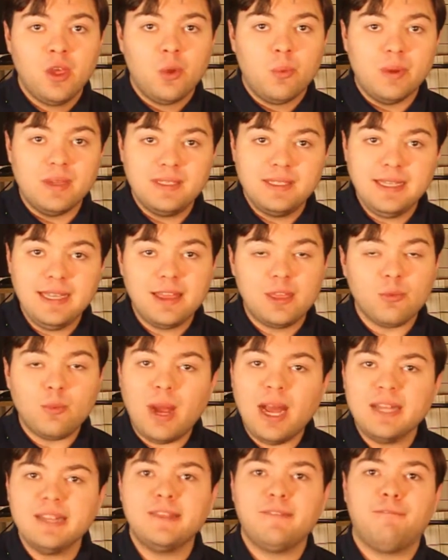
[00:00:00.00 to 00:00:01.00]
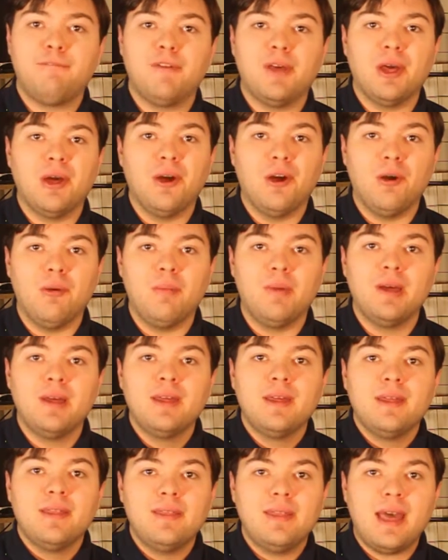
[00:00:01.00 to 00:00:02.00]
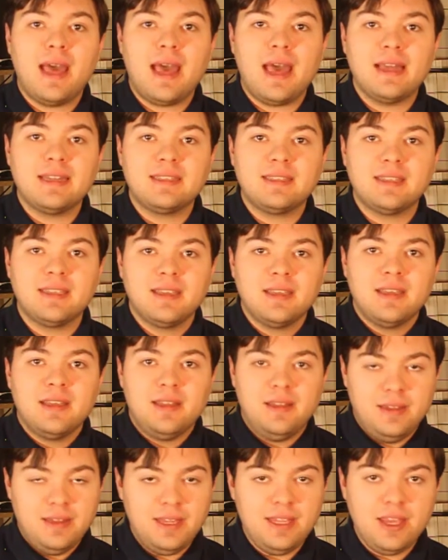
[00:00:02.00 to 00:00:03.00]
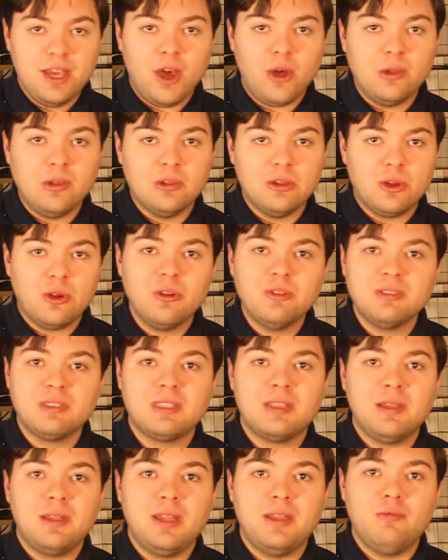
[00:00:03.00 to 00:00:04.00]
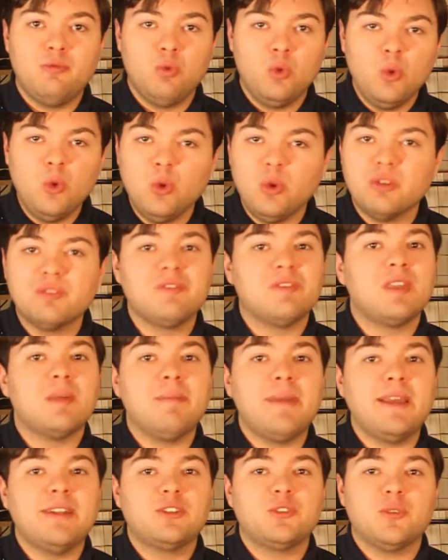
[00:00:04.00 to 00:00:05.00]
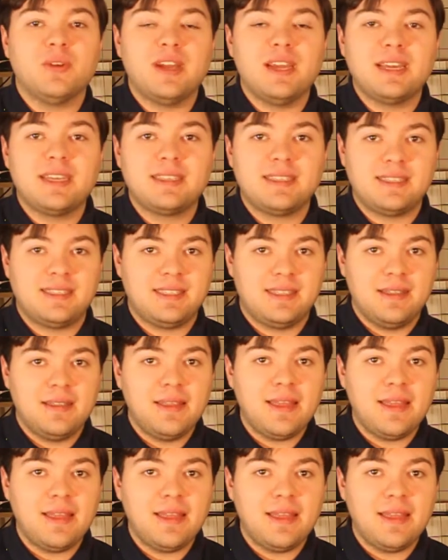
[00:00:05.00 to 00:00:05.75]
We see throughout the film that Neo learns the rules of the Matrix,